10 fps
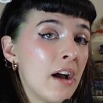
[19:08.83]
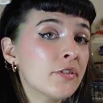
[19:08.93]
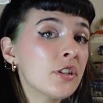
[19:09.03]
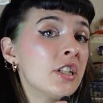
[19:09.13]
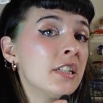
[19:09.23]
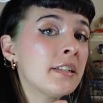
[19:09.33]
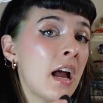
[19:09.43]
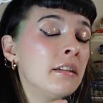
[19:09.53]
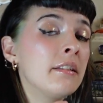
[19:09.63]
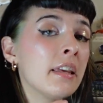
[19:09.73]
After she
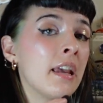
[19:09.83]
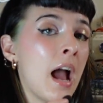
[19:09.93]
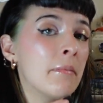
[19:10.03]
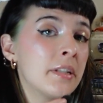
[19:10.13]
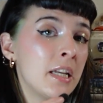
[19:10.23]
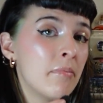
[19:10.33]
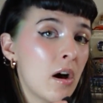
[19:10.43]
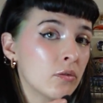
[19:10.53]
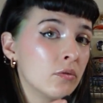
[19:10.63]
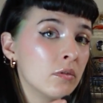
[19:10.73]
sent the empty
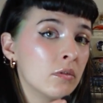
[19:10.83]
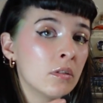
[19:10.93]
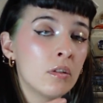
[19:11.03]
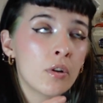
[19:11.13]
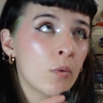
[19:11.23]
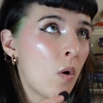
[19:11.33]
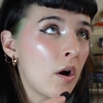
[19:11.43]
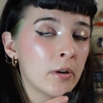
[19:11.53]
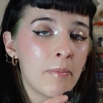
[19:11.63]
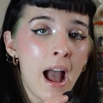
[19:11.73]
bottle or
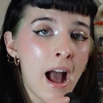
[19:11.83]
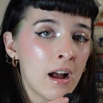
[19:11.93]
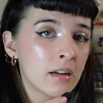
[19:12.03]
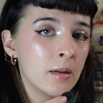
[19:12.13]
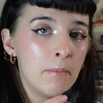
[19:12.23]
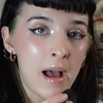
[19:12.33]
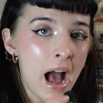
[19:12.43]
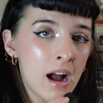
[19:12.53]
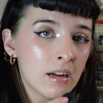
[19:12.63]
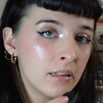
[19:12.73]
water pack
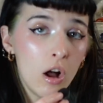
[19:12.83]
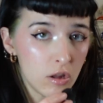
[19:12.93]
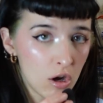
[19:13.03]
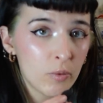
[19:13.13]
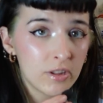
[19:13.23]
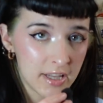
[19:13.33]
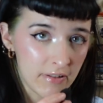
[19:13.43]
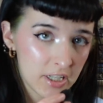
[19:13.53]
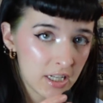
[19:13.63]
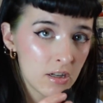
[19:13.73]
back, along with the
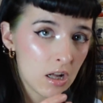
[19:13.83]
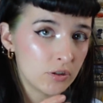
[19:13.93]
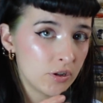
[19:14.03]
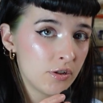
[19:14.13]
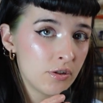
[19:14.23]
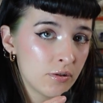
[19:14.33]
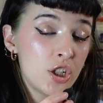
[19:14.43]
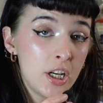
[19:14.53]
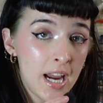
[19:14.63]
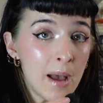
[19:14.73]
$17,
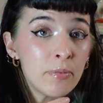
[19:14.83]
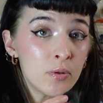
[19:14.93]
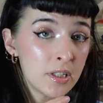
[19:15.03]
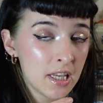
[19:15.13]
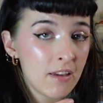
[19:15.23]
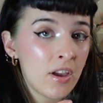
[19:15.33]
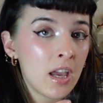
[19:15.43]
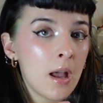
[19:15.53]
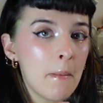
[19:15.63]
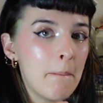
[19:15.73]
she kept
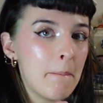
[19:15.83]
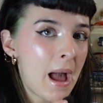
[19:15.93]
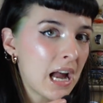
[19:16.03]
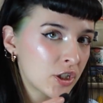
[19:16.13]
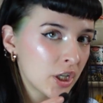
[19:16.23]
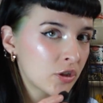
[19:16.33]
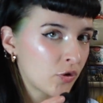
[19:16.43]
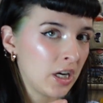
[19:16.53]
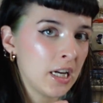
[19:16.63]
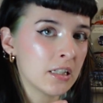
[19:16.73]
receiving magic
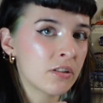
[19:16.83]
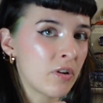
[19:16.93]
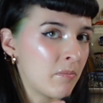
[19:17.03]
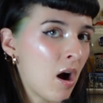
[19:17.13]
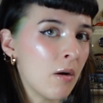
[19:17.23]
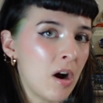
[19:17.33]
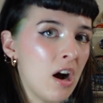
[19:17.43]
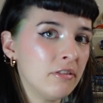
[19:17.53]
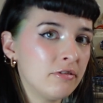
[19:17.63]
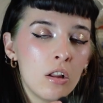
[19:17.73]
trinkets from
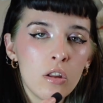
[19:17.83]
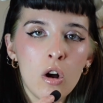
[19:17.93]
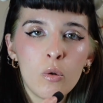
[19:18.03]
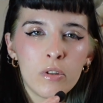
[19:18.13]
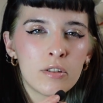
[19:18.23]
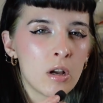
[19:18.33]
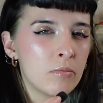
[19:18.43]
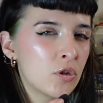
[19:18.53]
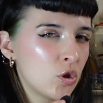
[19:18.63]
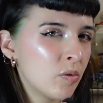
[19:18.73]
Popoff, along with
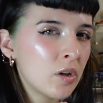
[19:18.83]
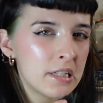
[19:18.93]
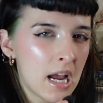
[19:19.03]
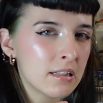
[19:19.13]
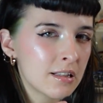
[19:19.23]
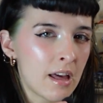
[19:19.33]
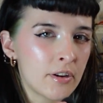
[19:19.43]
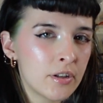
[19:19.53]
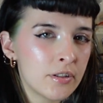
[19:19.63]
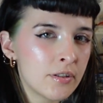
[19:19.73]
some super intense
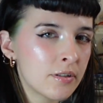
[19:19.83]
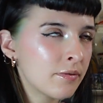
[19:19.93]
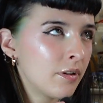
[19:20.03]
letters